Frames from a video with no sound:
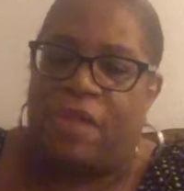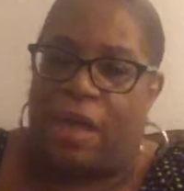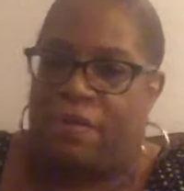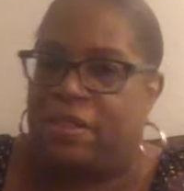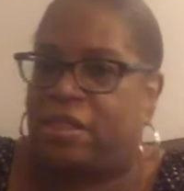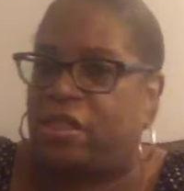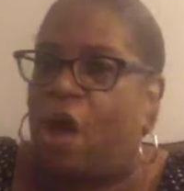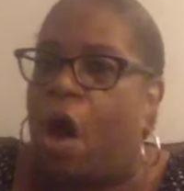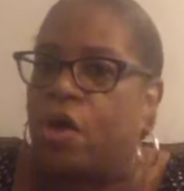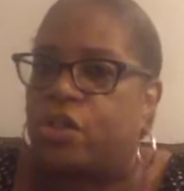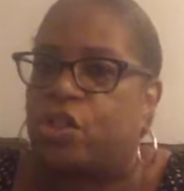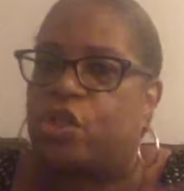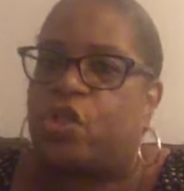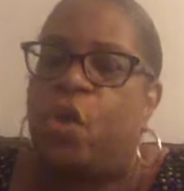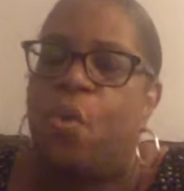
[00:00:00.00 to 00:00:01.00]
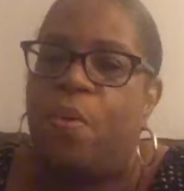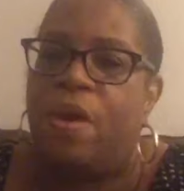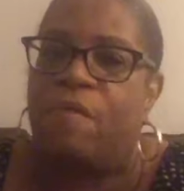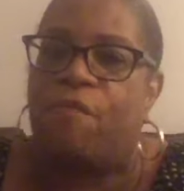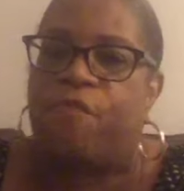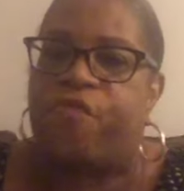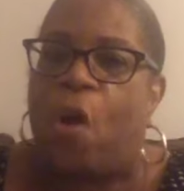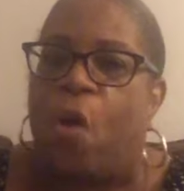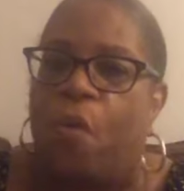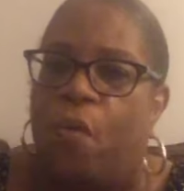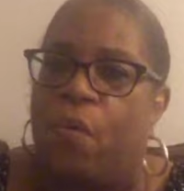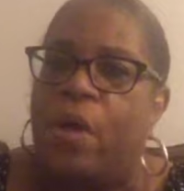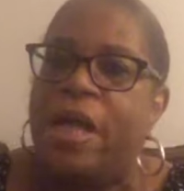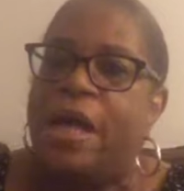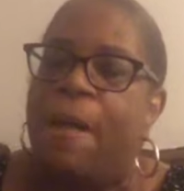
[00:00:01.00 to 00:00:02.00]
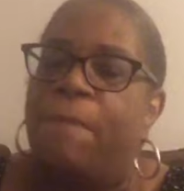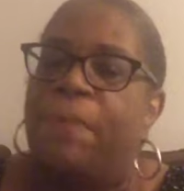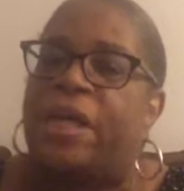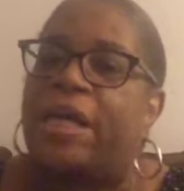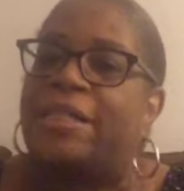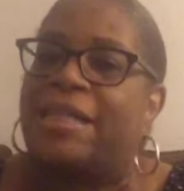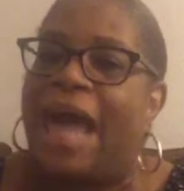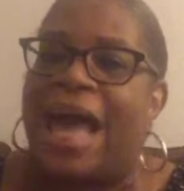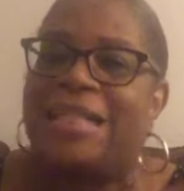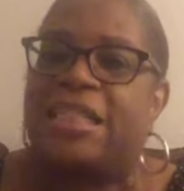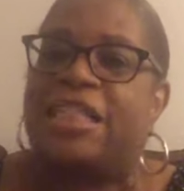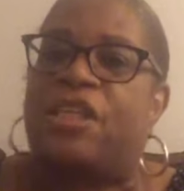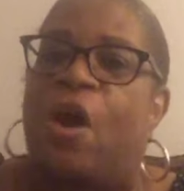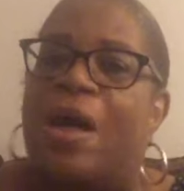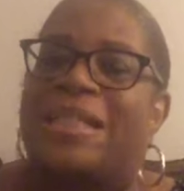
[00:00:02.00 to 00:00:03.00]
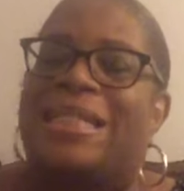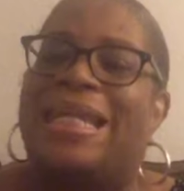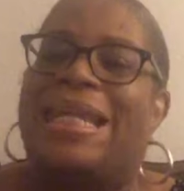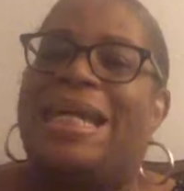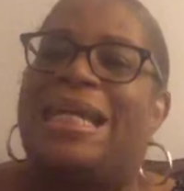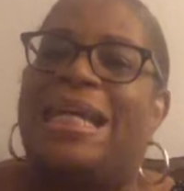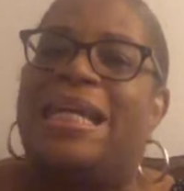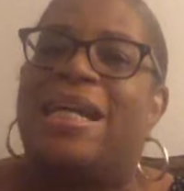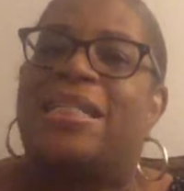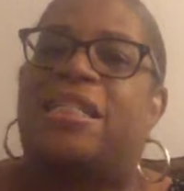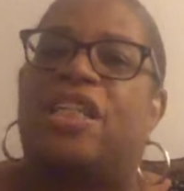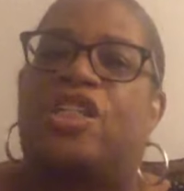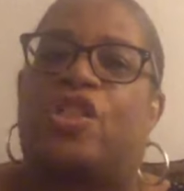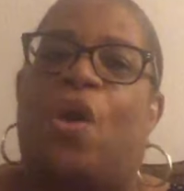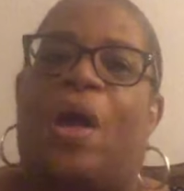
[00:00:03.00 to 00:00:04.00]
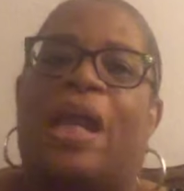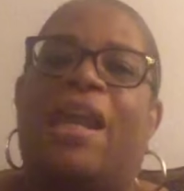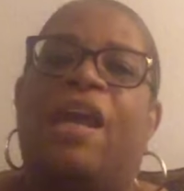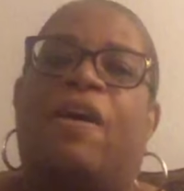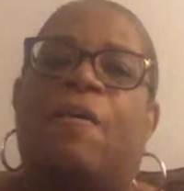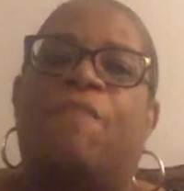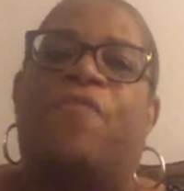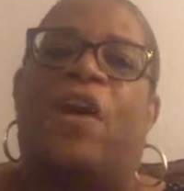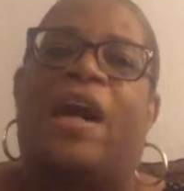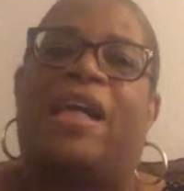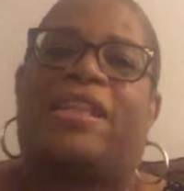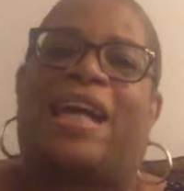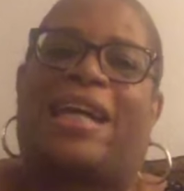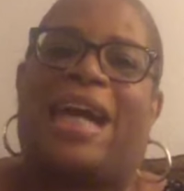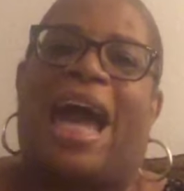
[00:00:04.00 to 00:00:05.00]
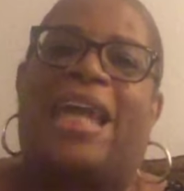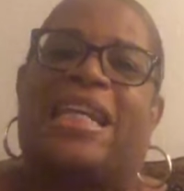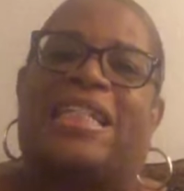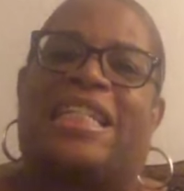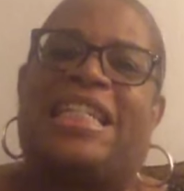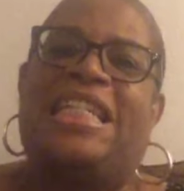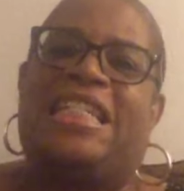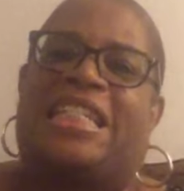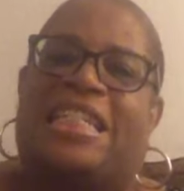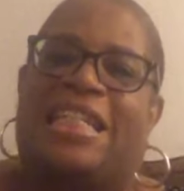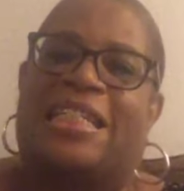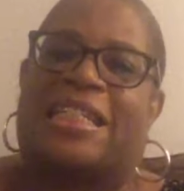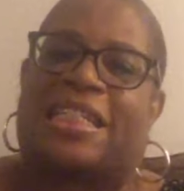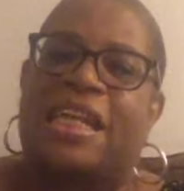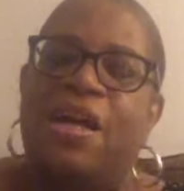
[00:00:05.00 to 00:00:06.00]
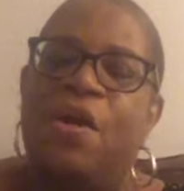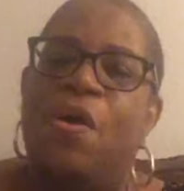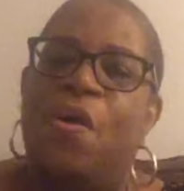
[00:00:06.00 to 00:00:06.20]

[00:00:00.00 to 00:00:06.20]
that's tossed to and fro because that starts leading us to start looking for other kind of teachings.